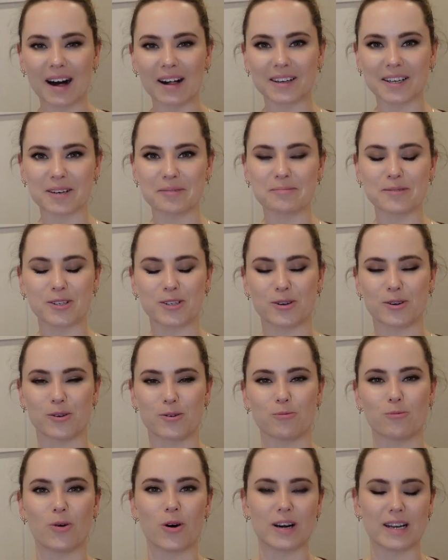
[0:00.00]
welcome
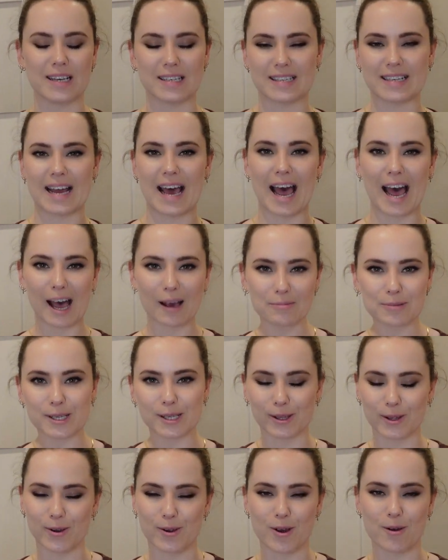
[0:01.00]
to what is an
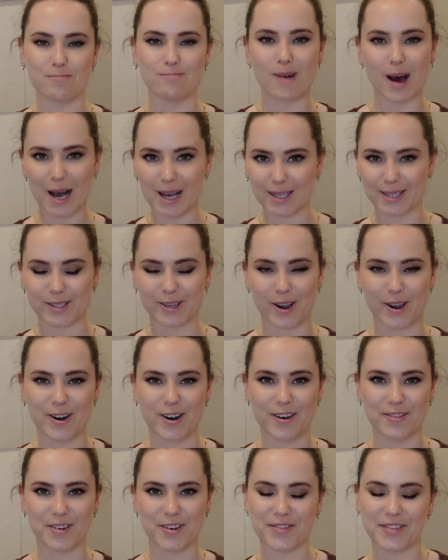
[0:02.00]
absolute
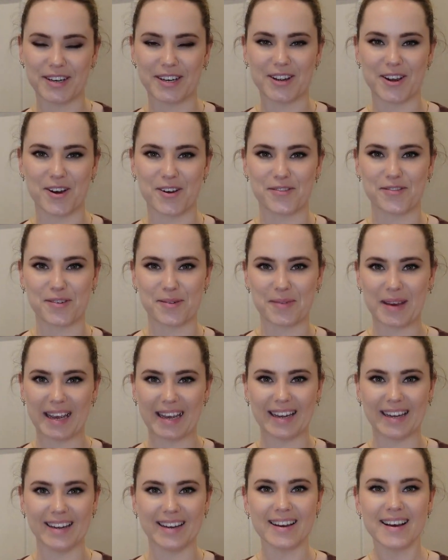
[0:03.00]
milestone of a video for
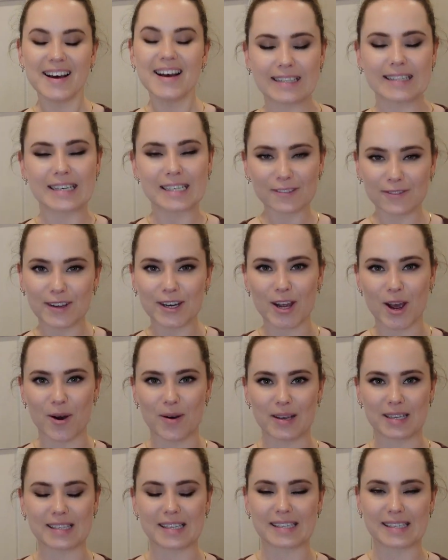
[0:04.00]
me. This video
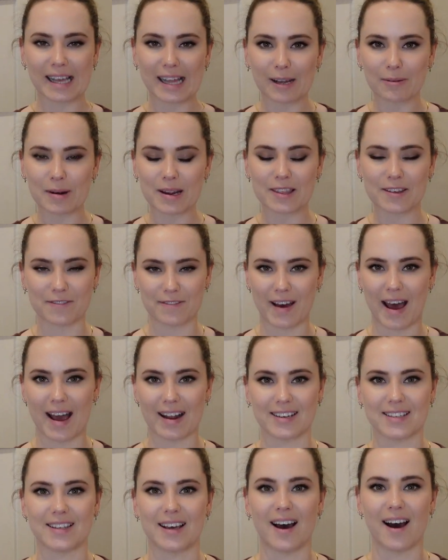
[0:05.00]
is to celebrate the
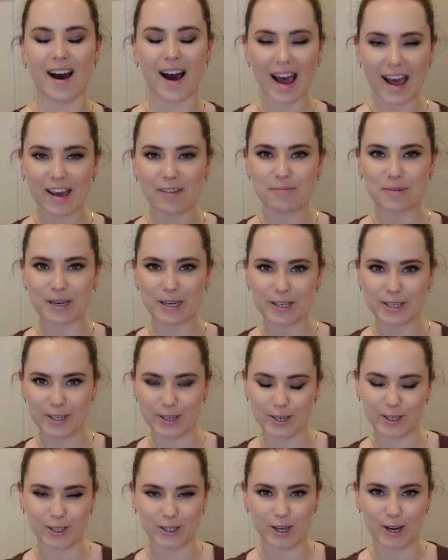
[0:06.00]
fact that I have been on
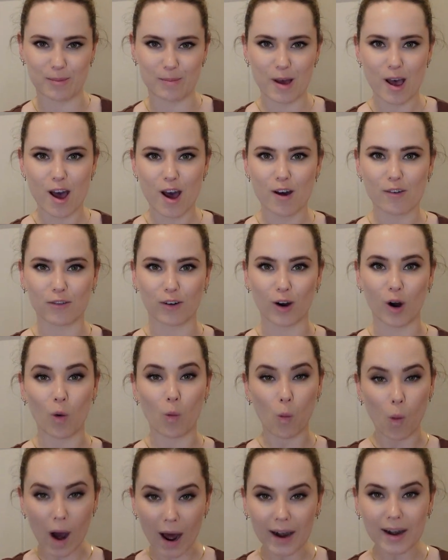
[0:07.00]
YouTube for
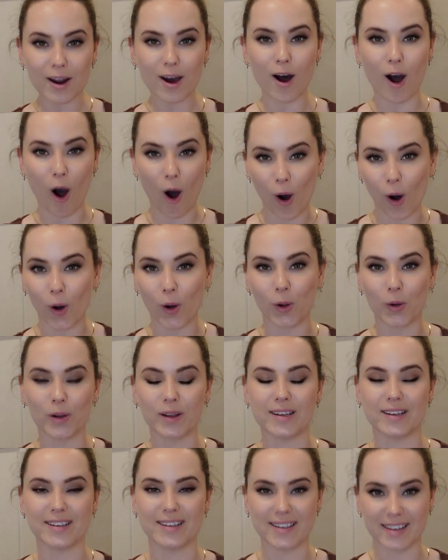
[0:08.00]
1
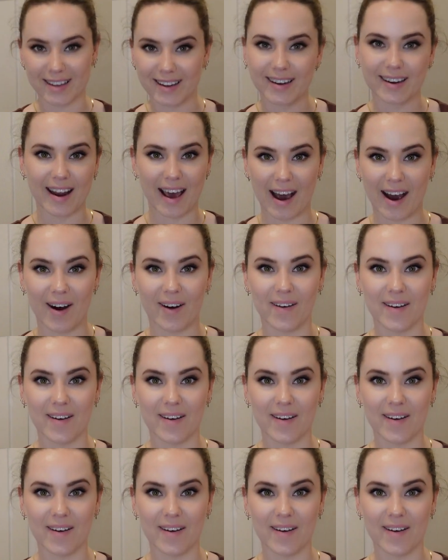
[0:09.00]
whole year now.